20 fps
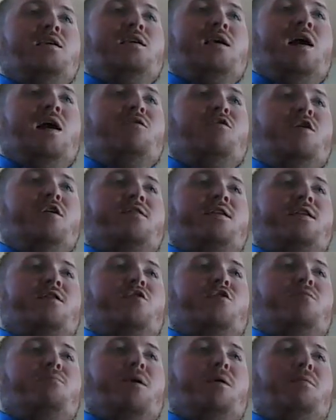California
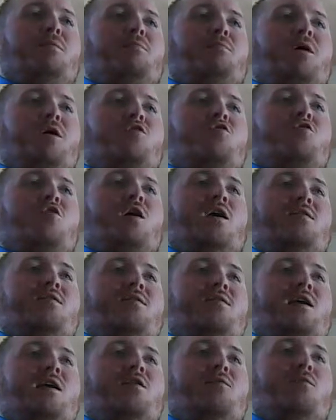Senator Barbara Boxer, a
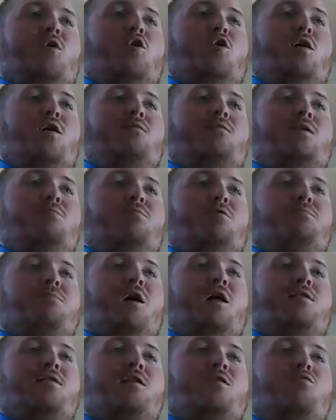standard bearer of liberal
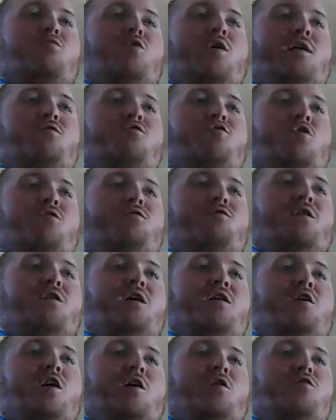politics who has served
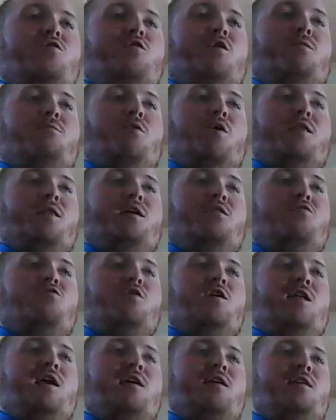in Congress for more than
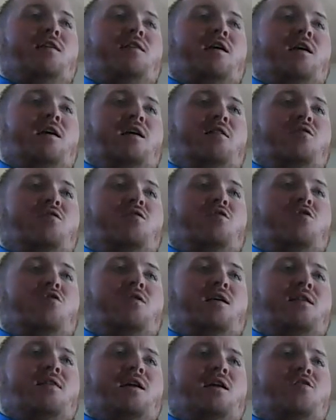three decades, announced
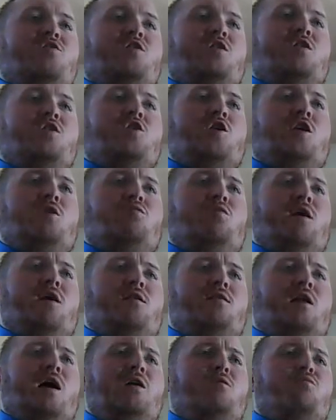Thursday that she
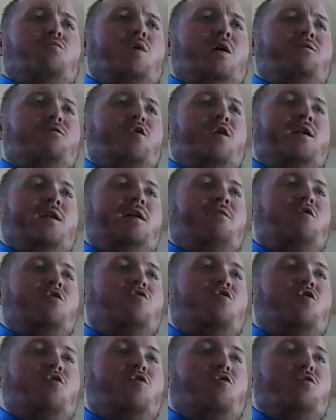will not run for another
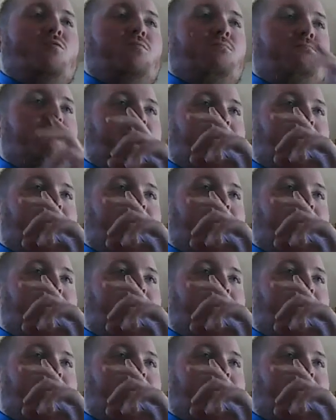term.